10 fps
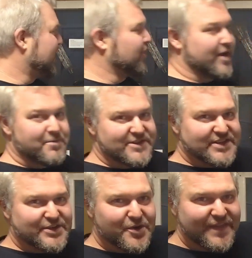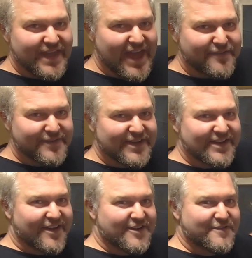the way, please ignore the African
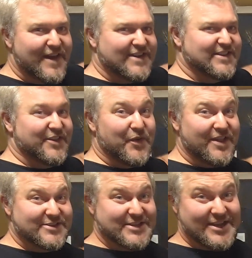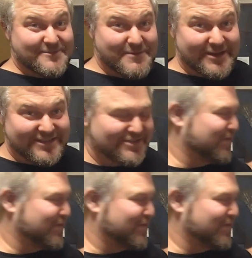artifacts on the wall. I just had to pick this